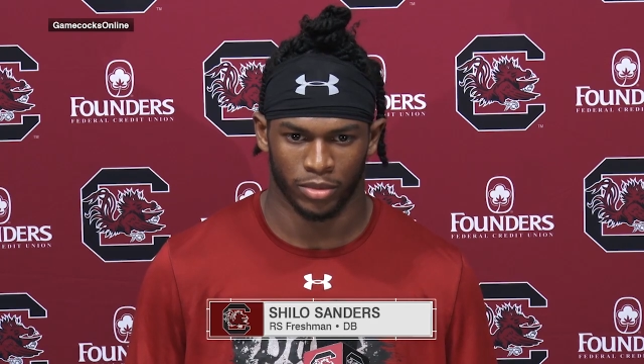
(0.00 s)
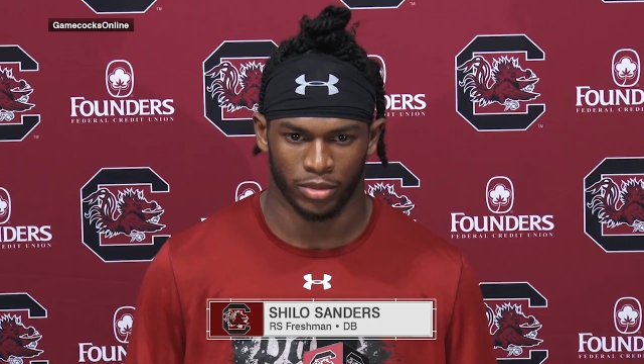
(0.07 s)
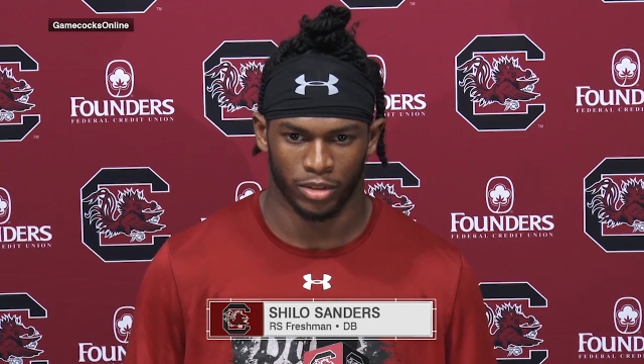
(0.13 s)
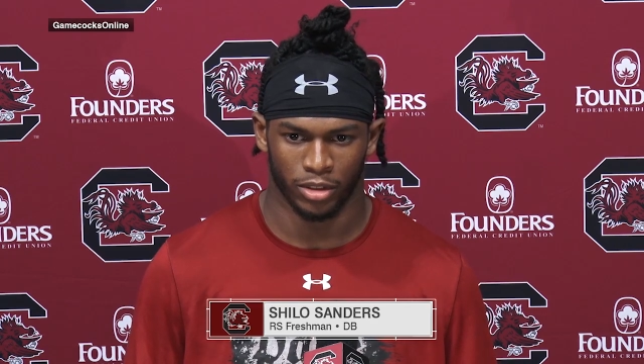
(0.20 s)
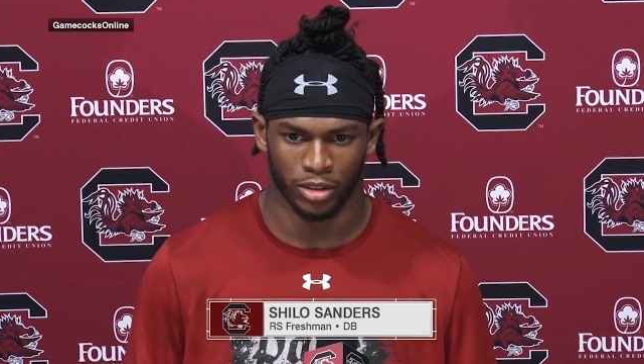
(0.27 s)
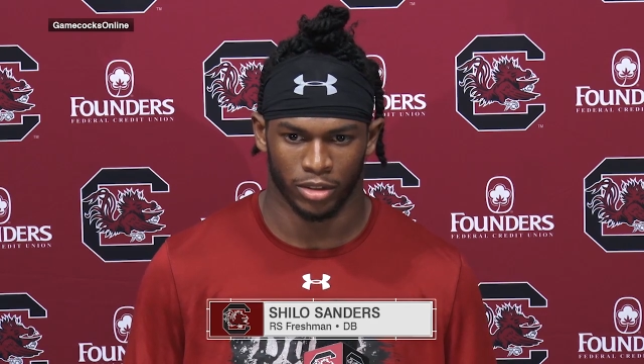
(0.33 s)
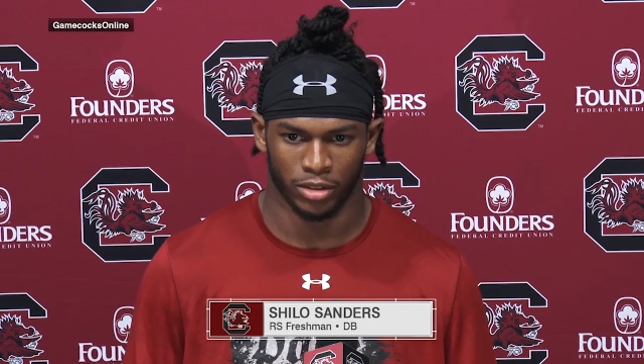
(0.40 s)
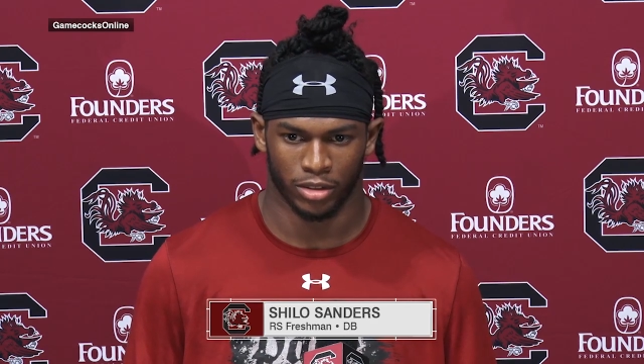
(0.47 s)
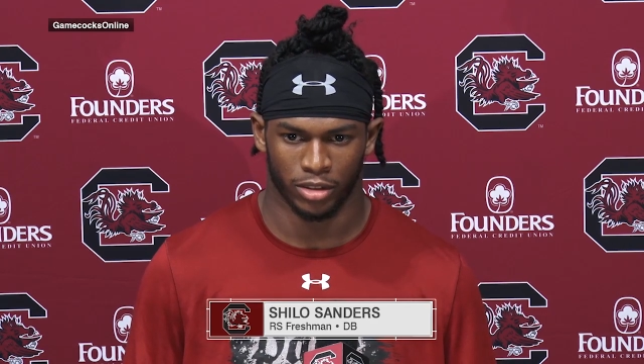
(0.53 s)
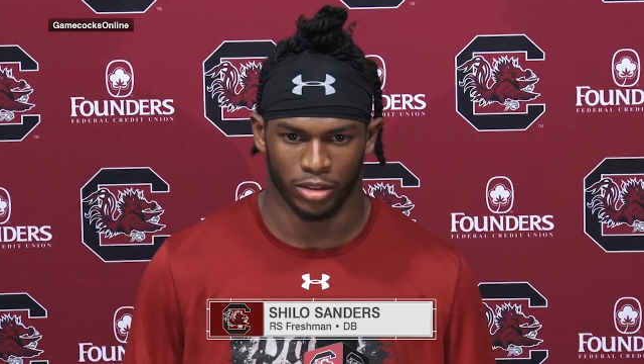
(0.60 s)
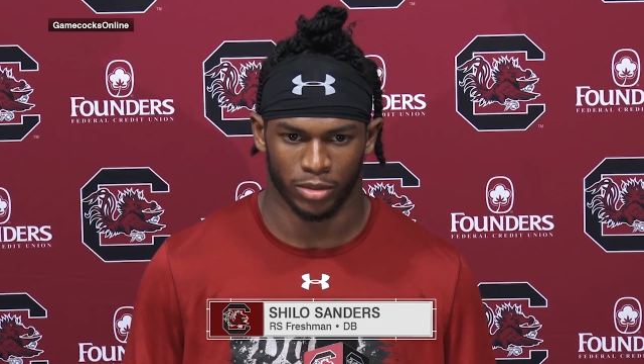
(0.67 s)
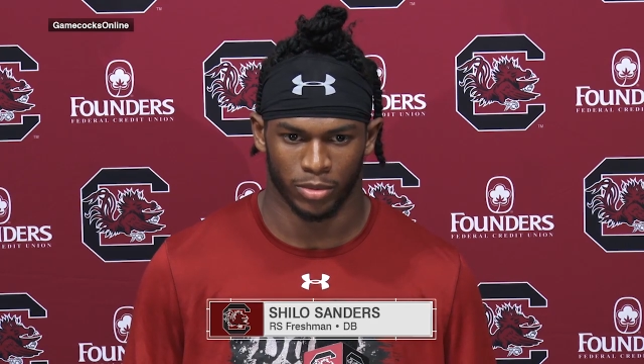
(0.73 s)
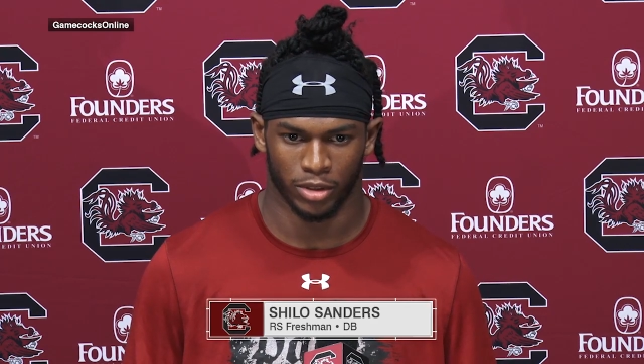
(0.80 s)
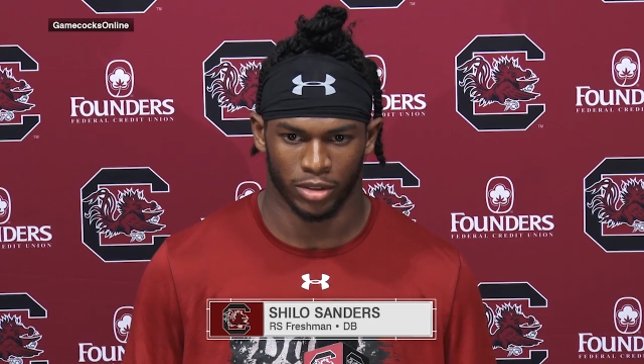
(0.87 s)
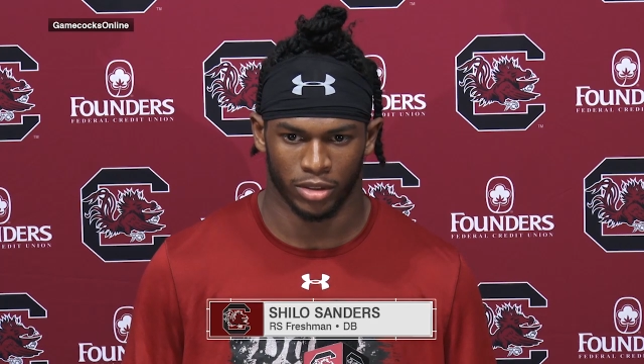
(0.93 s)
you know, to
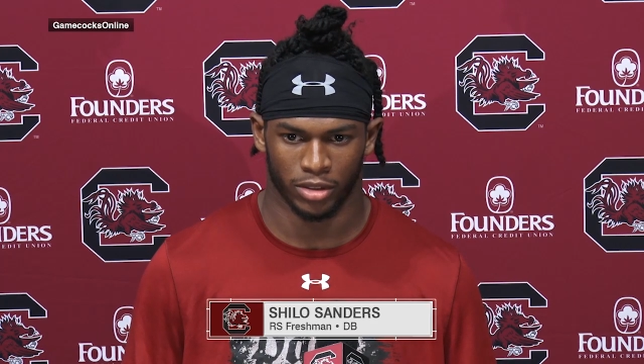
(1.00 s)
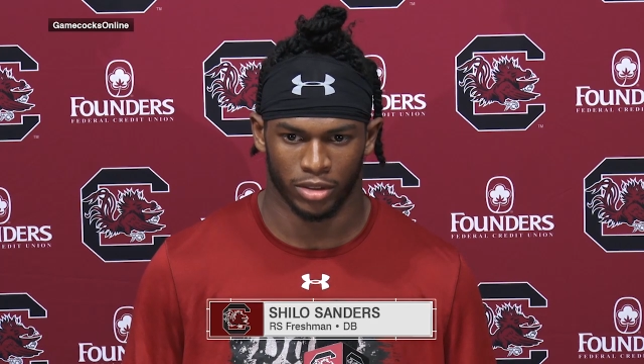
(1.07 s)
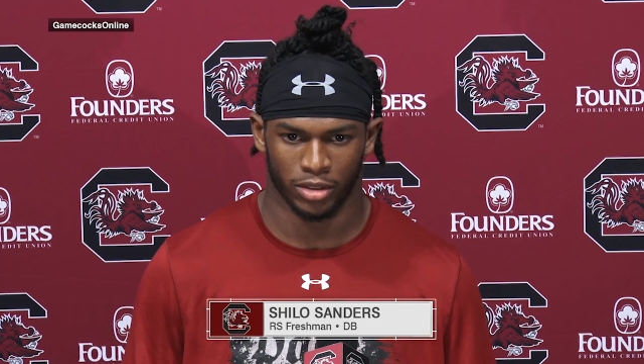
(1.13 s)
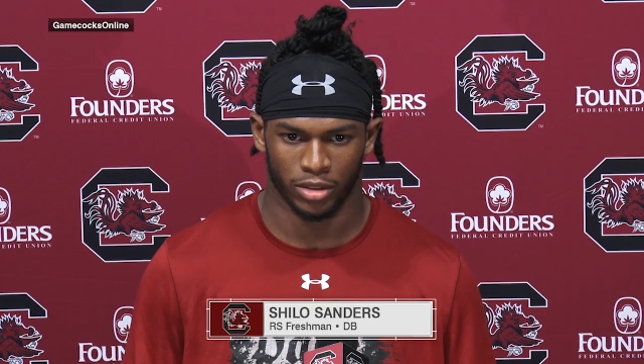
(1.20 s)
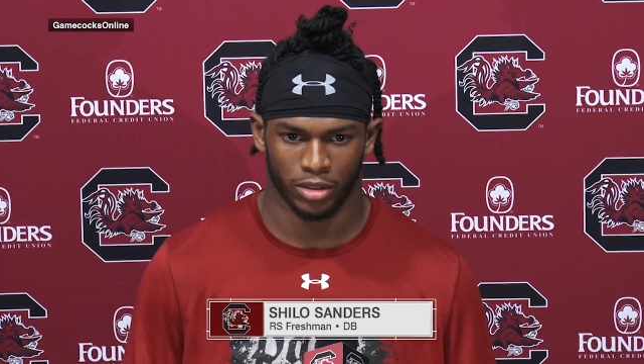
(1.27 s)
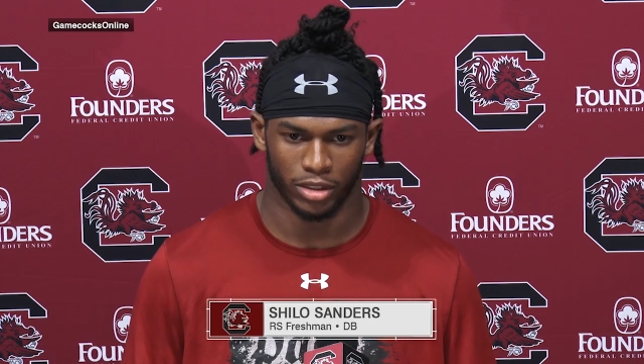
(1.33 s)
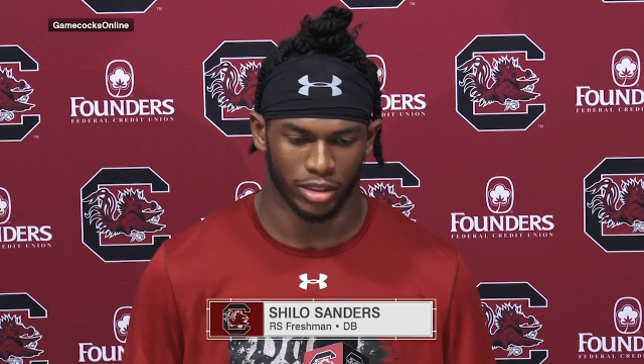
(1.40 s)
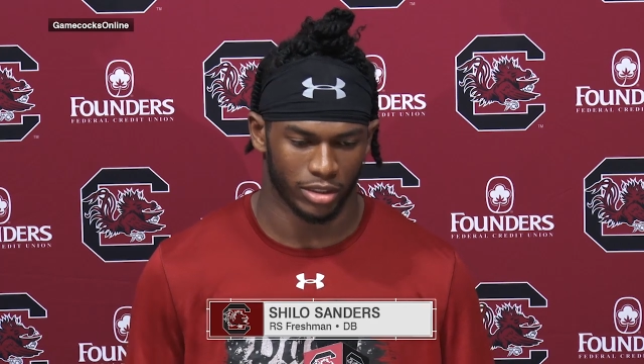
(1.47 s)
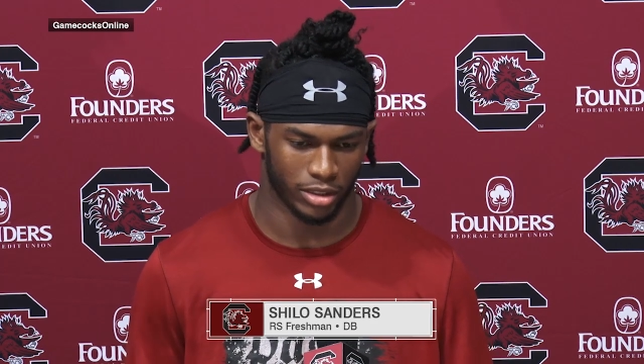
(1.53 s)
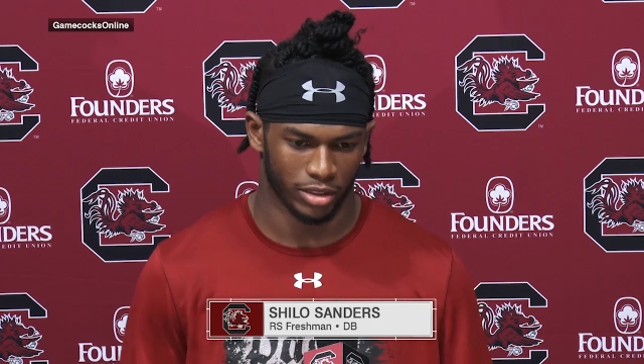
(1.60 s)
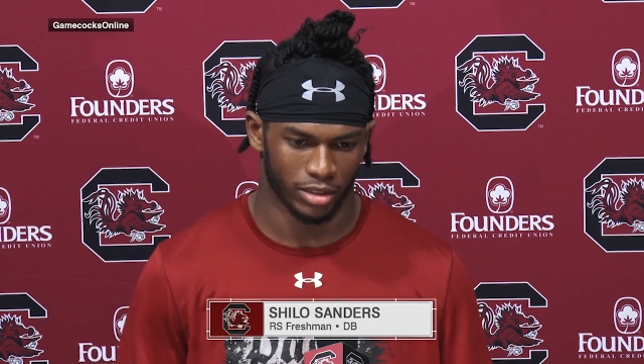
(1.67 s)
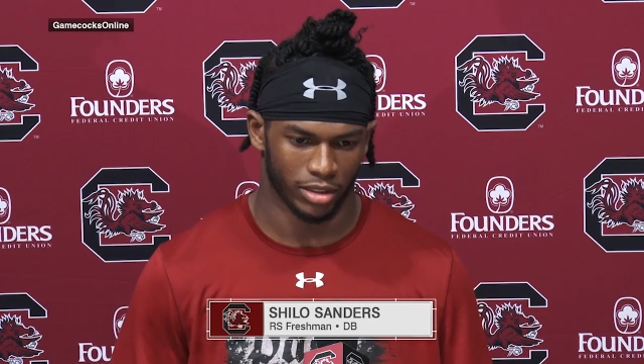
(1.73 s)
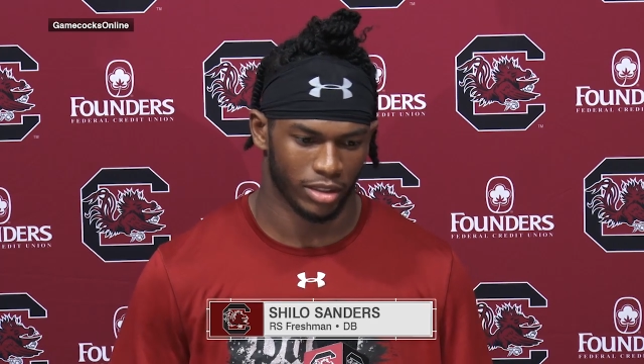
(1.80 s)
as much to as